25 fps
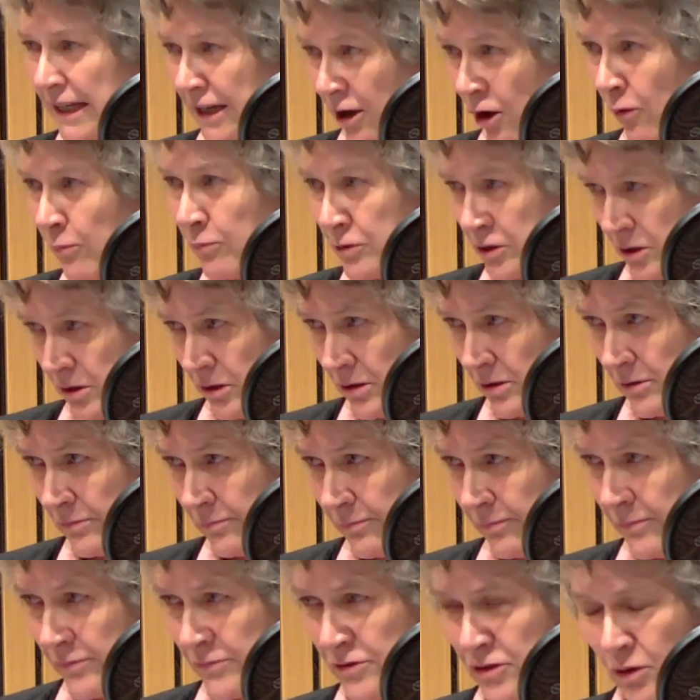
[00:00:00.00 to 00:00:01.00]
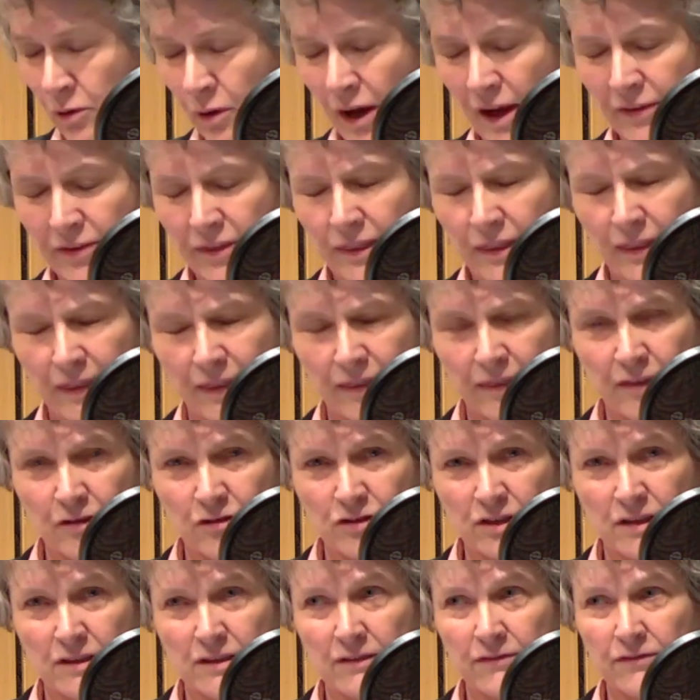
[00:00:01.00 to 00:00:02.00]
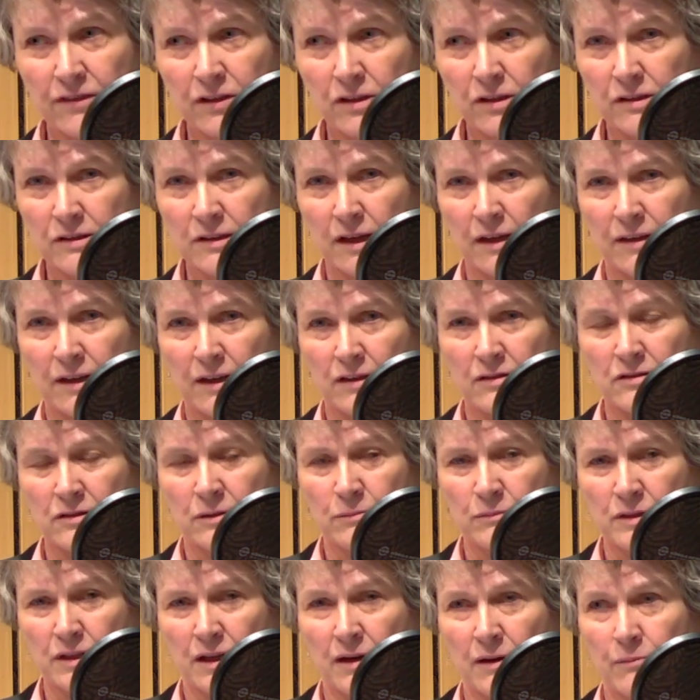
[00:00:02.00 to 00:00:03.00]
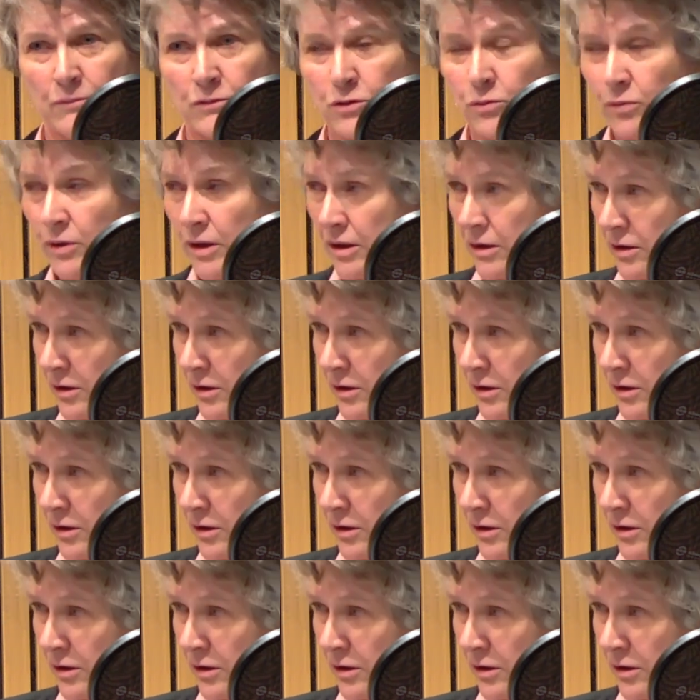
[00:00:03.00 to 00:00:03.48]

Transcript: optional. So there's a difficulty, I think, sometimes with